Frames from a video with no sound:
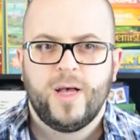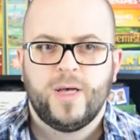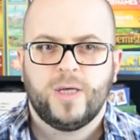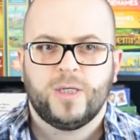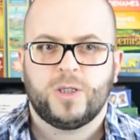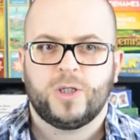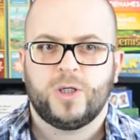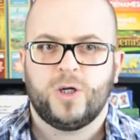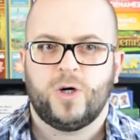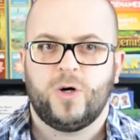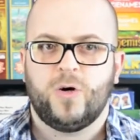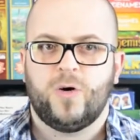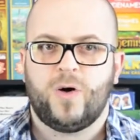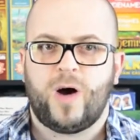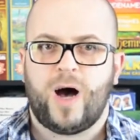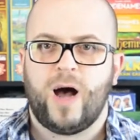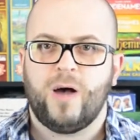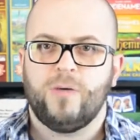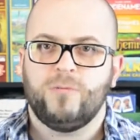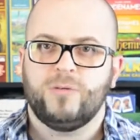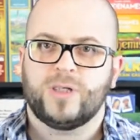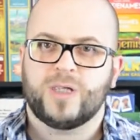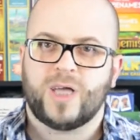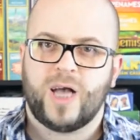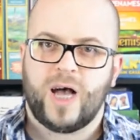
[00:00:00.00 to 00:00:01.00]
So
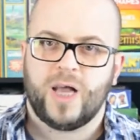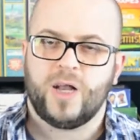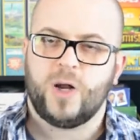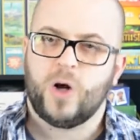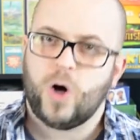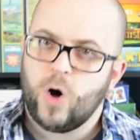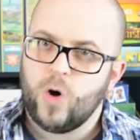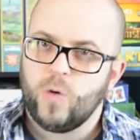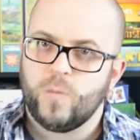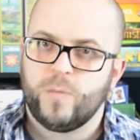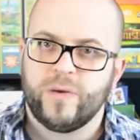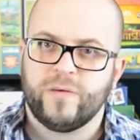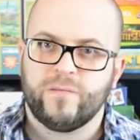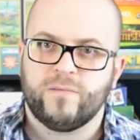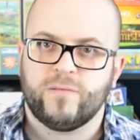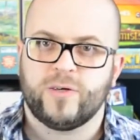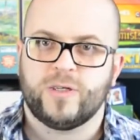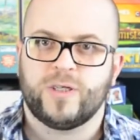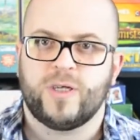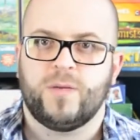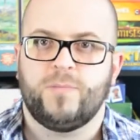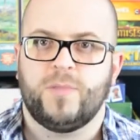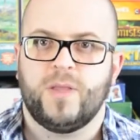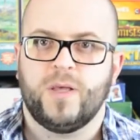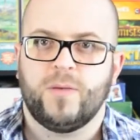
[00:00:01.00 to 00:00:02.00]
I was kind of hoping for
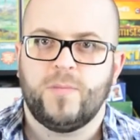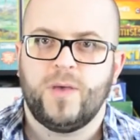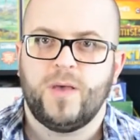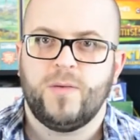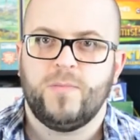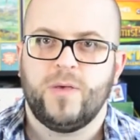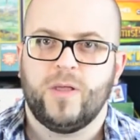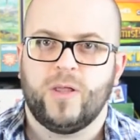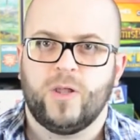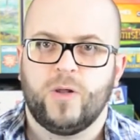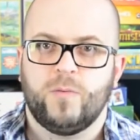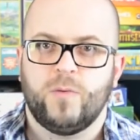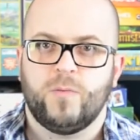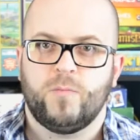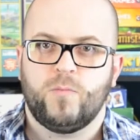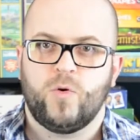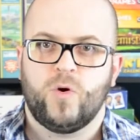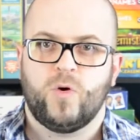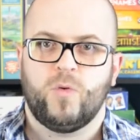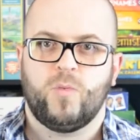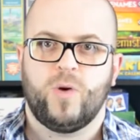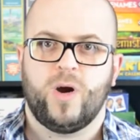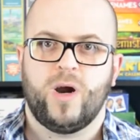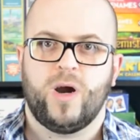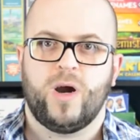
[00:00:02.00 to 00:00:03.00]
something maybe a little bit
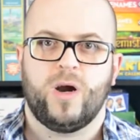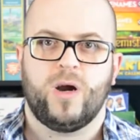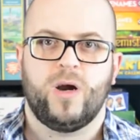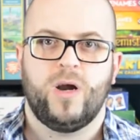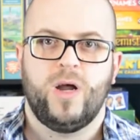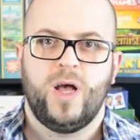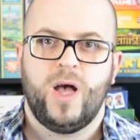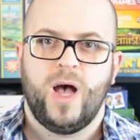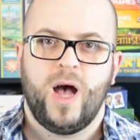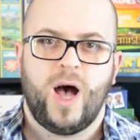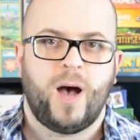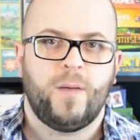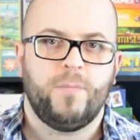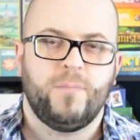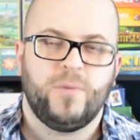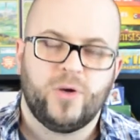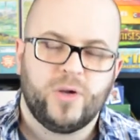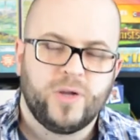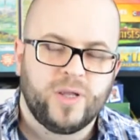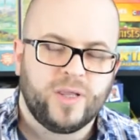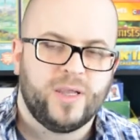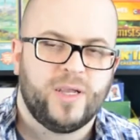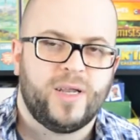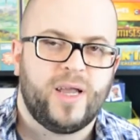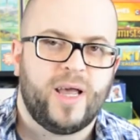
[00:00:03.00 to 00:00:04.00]
more where I'm
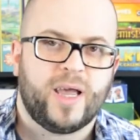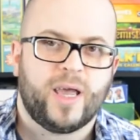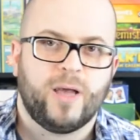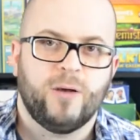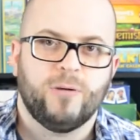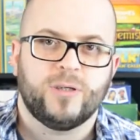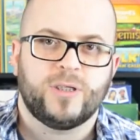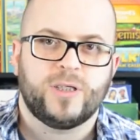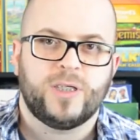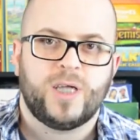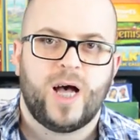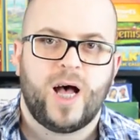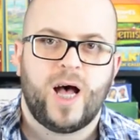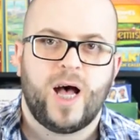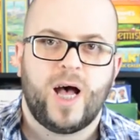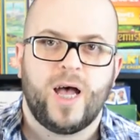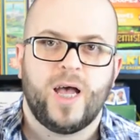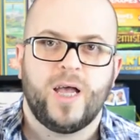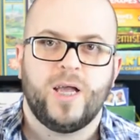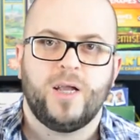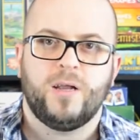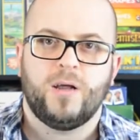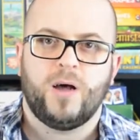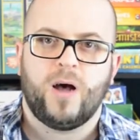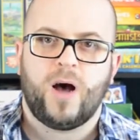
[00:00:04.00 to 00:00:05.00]
building the deck
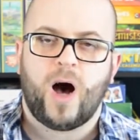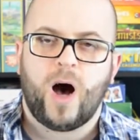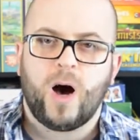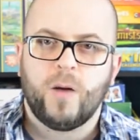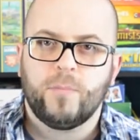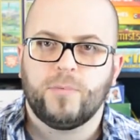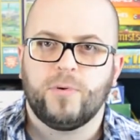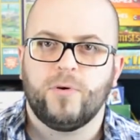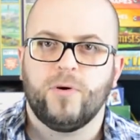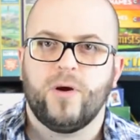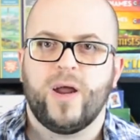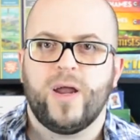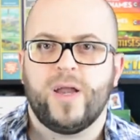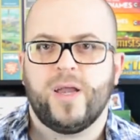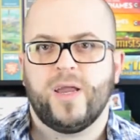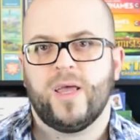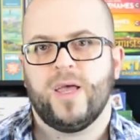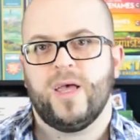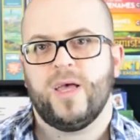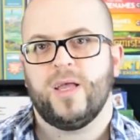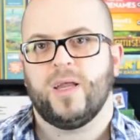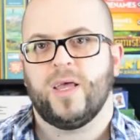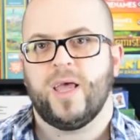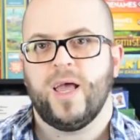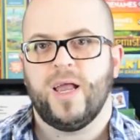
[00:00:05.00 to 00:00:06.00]
outside, upgrading
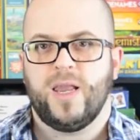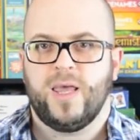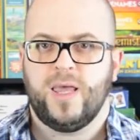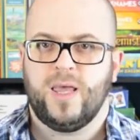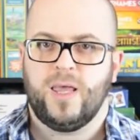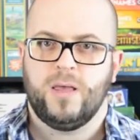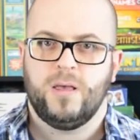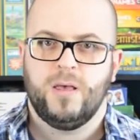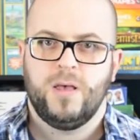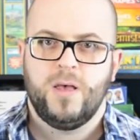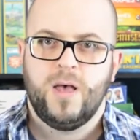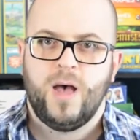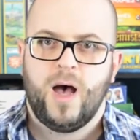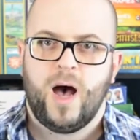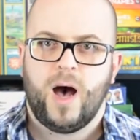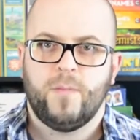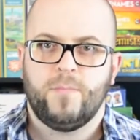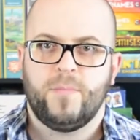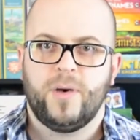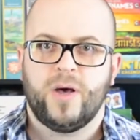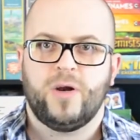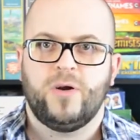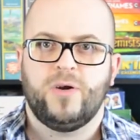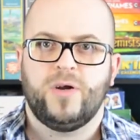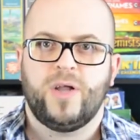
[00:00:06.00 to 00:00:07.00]
it, getting a
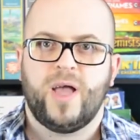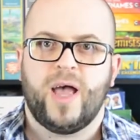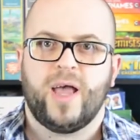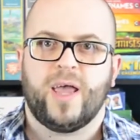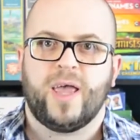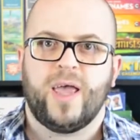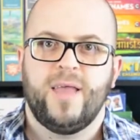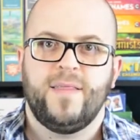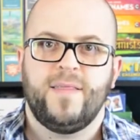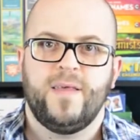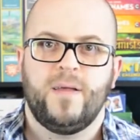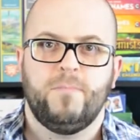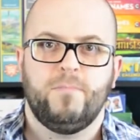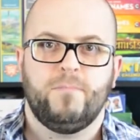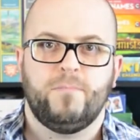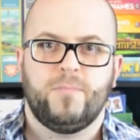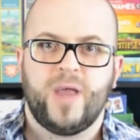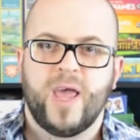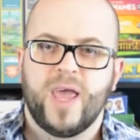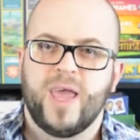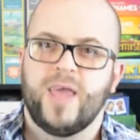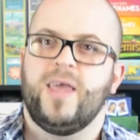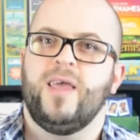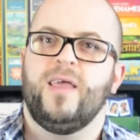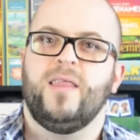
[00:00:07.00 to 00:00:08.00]
better deck, and then
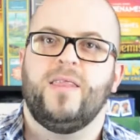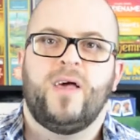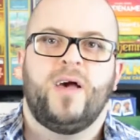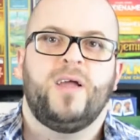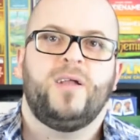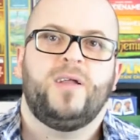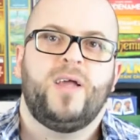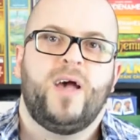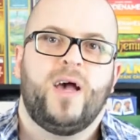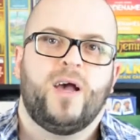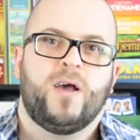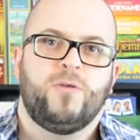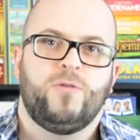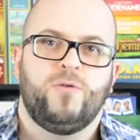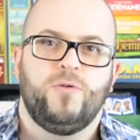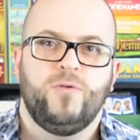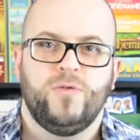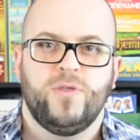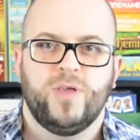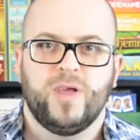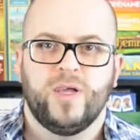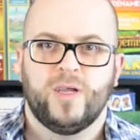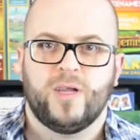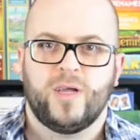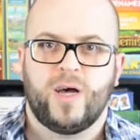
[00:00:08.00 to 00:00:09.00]
taking that deck through
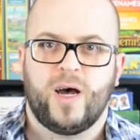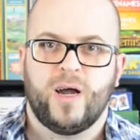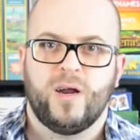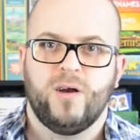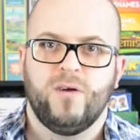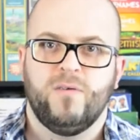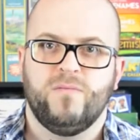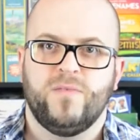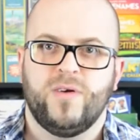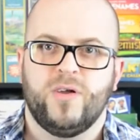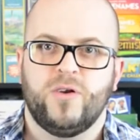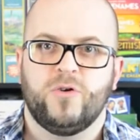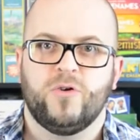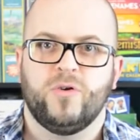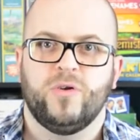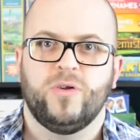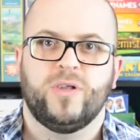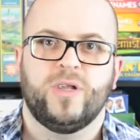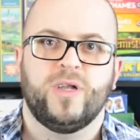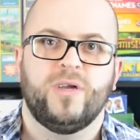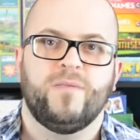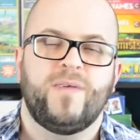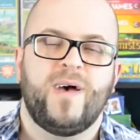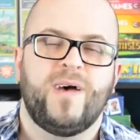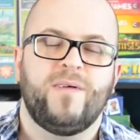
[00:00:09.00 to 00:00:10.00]
the entire adventure
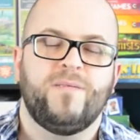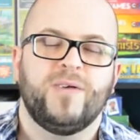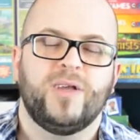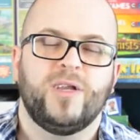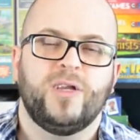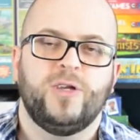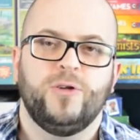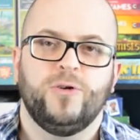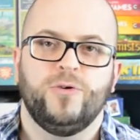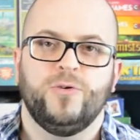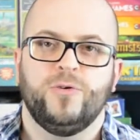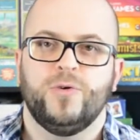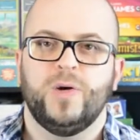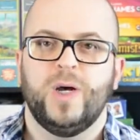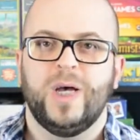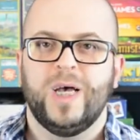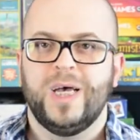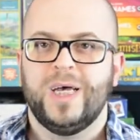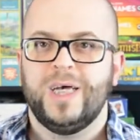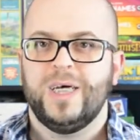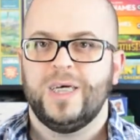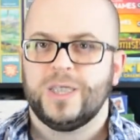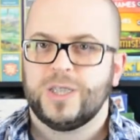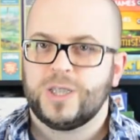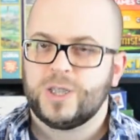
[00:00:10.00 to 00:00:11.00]
instead of having to
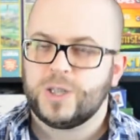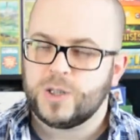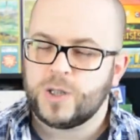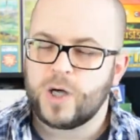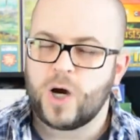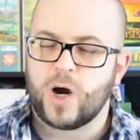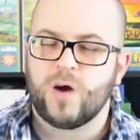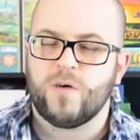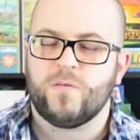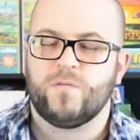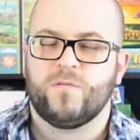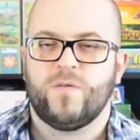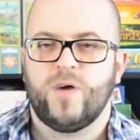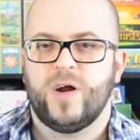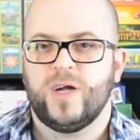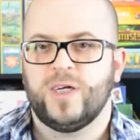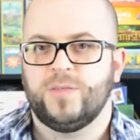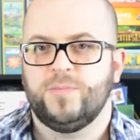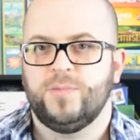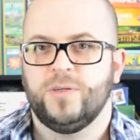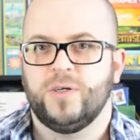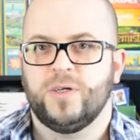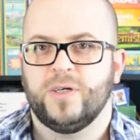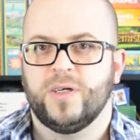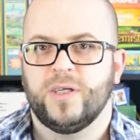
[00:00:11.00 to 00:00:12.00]
start
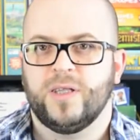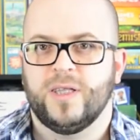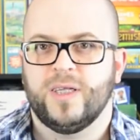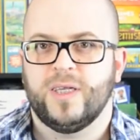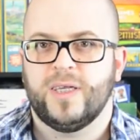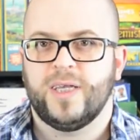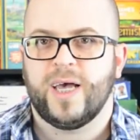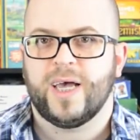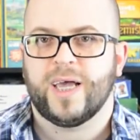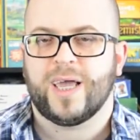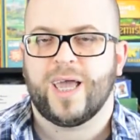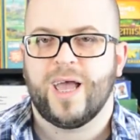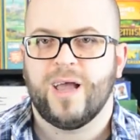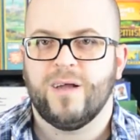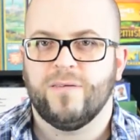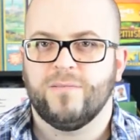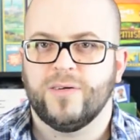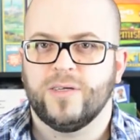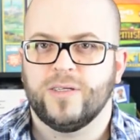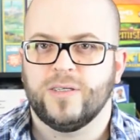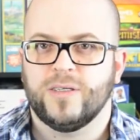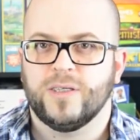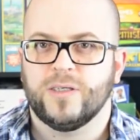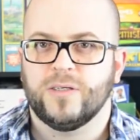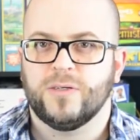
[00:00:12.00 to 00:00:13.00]
fresh building the deck
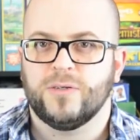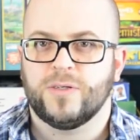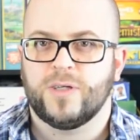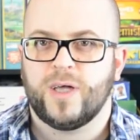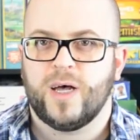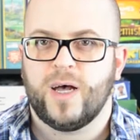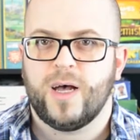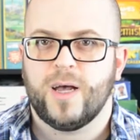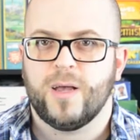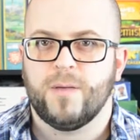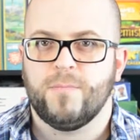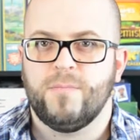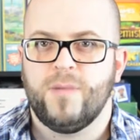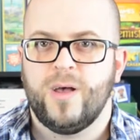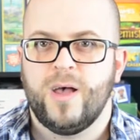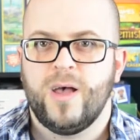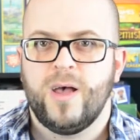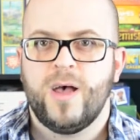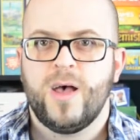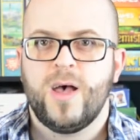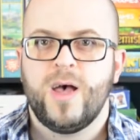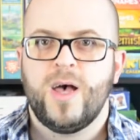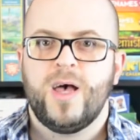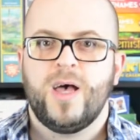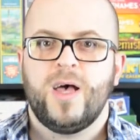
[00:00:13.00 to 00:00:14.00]
every single time.
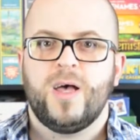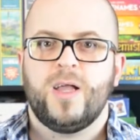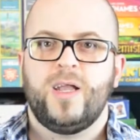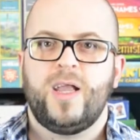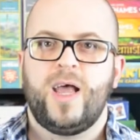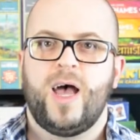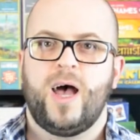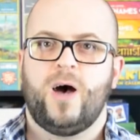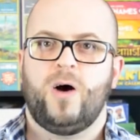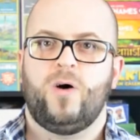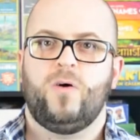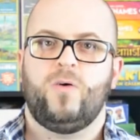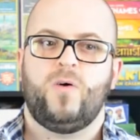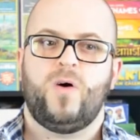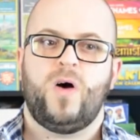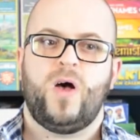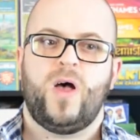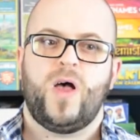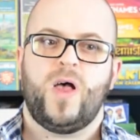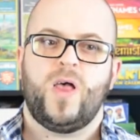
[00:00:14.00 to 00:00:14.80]
Now,